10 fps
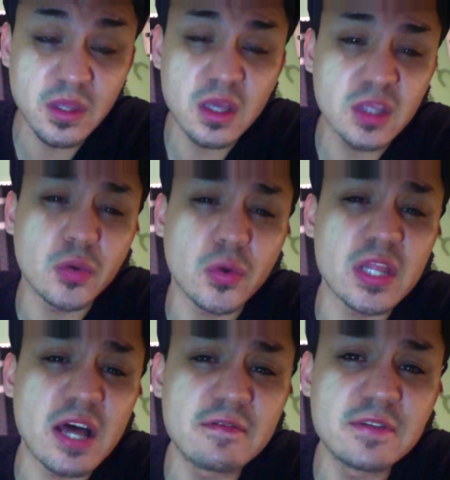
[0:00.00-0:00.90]
You are
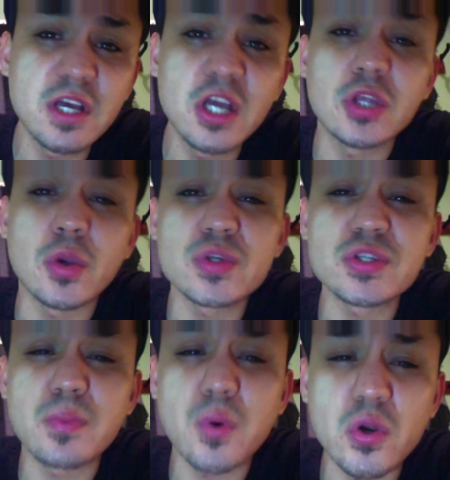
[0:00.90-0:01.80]
loved, you are
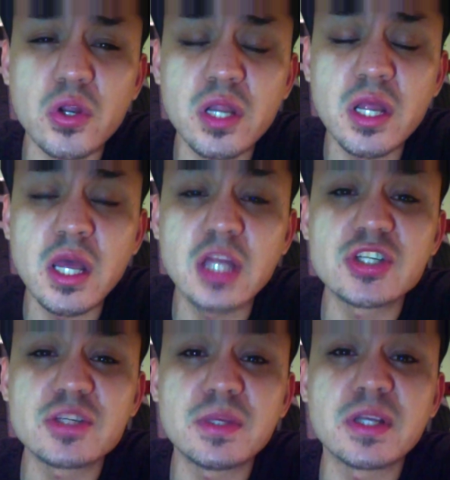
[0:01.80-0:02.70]
supported
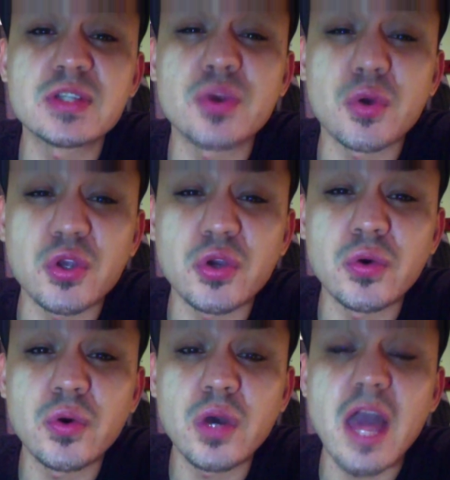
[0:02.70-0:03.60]
just because you are you,
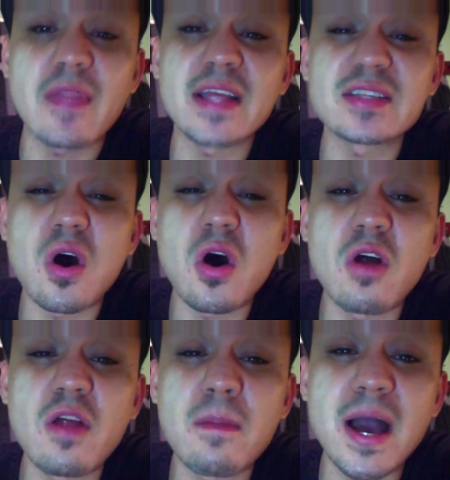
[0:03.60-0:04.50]
and that's
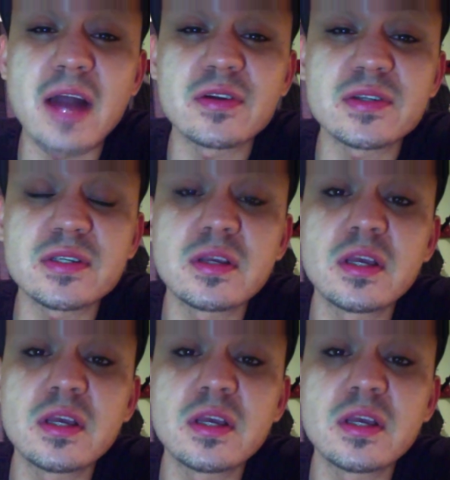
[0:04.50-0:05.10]
all that matters.